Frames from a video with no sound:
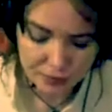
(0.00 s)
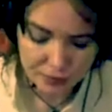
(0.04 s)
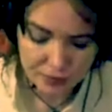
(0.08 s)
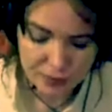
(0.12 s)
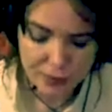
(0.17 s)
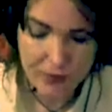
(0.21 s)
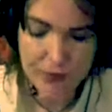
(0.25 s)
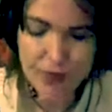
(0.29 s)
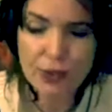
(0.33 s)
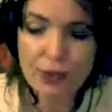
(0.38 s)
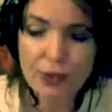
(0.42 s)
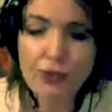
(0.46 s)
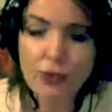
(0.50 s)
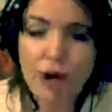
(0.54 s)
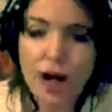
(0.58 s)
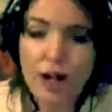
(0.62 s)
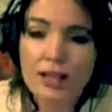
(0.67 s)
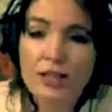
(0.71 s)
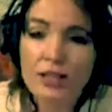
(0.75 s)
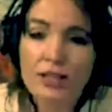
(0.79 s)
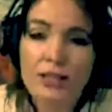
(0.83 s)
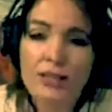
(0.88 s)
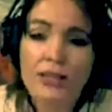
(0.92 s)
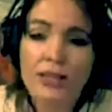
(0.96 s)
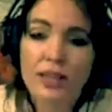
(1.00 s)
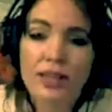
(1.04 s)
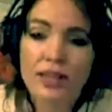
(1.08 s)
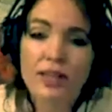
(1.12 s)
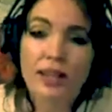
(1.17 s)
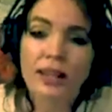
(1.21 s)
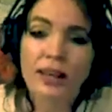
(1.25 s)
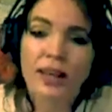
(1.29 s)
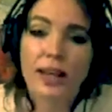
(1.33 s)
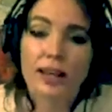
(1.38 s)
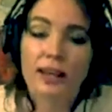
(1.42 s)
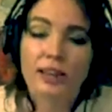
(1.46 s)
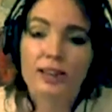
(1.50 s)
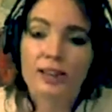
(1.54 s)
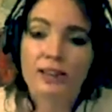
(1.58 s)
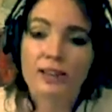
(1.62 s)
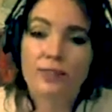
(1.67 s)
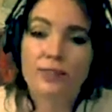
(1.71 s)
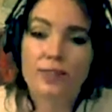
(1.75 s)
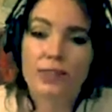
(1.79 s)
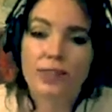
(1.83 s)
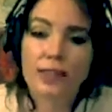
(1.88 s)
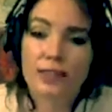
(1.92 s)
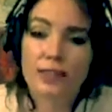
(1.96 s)
for the rights of the collective
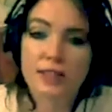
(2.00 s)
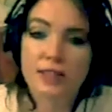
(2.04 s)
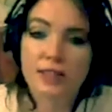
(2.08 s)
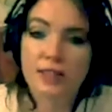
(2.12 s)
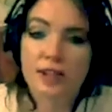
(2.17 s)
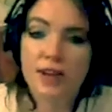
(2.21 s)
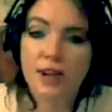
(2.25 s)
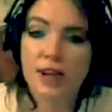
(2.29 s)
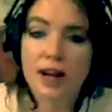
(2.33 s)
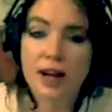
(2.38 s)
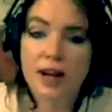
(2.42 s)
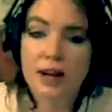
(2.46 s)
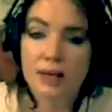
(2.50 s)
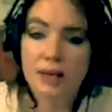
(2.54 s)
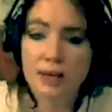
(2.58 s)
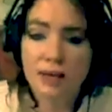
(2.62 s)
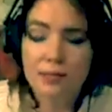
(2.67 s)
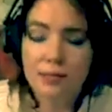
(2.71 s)
at this time,